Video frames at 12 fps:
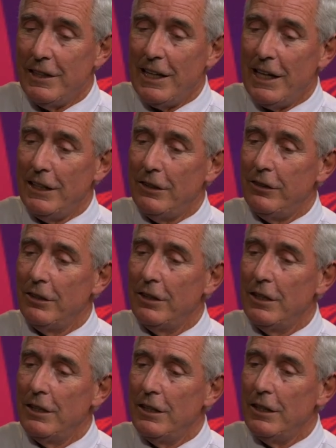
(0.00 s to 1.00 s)
that
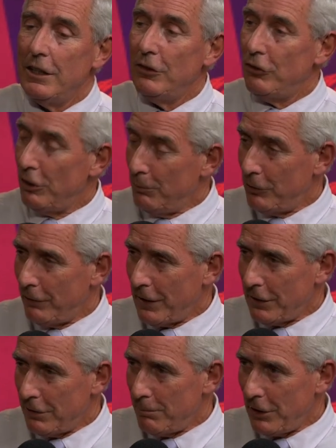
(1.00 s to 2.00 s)
in terms of
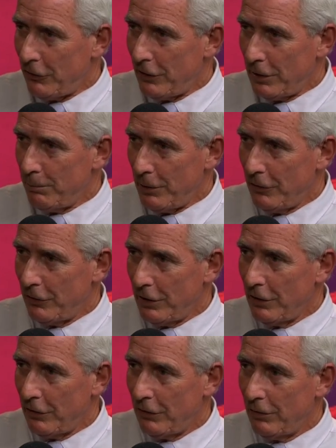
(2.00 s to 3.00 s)
our domestic
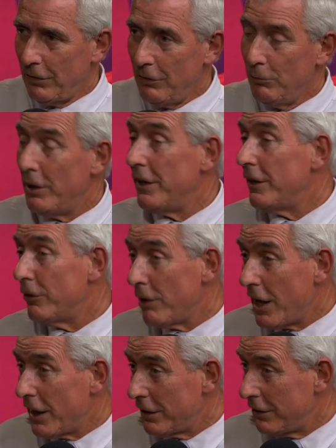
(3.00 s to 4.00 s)
business, where there
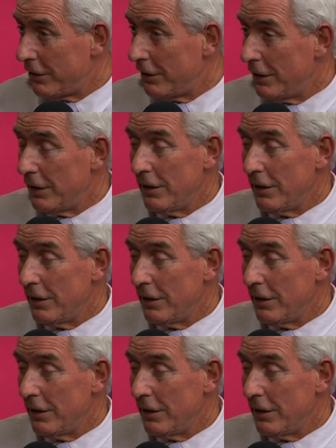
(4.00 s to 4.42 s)
aren't